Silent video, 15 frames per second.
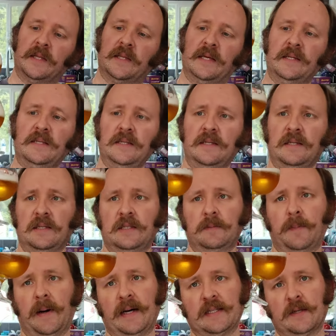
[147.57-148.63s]
This is
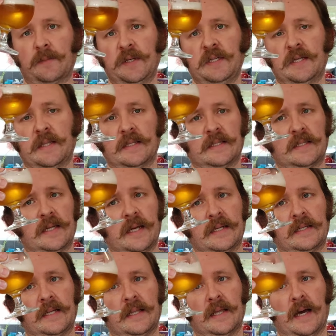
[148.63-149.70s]
possibly to
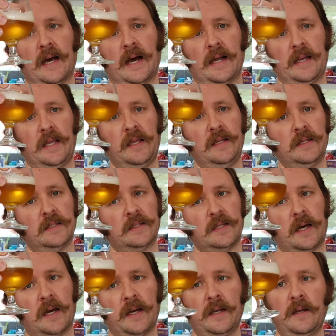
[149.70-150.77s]
the honey
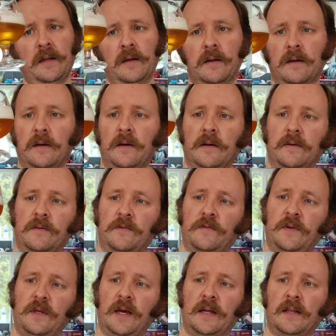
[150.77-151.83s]
side of
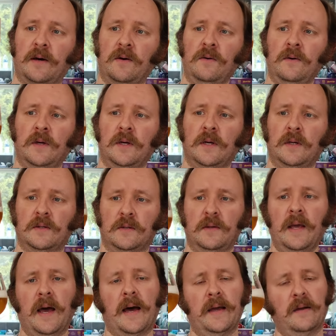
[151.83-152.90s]
yellow. So
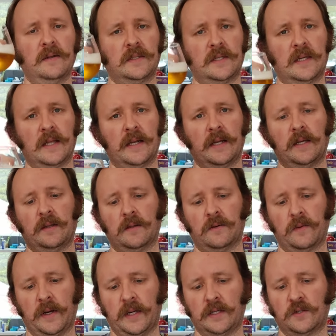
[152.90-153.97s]
yeah, I could say that in the
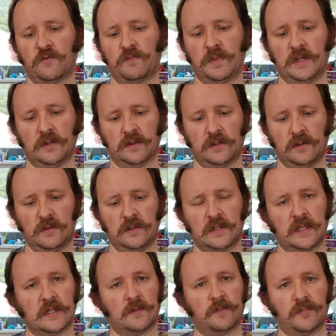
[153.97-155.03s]
range of Pilsners,
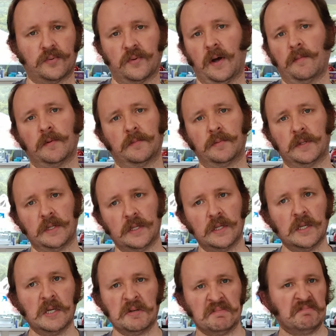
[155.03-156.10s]
that's probably
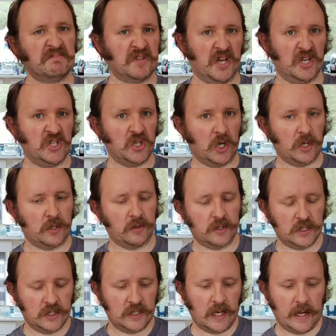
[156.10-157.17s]
a darker
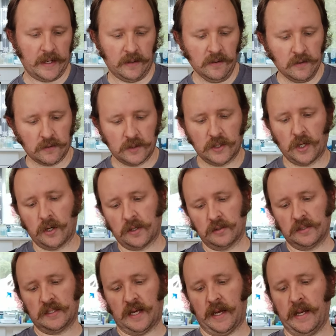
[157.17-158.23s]
style or darker
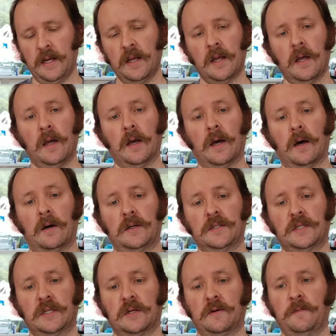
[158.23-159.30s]
side.
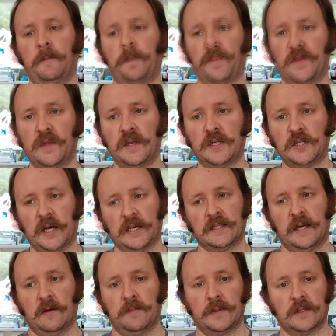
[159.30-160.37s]
Also, the
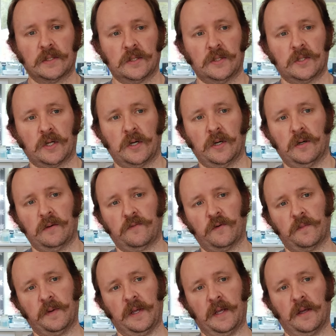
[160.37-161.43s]
Czech-style Pilsners are known
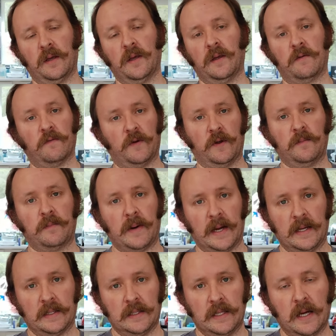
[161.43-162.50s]
for being very
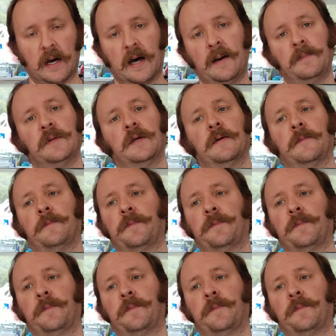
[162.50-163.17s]
mildly hopped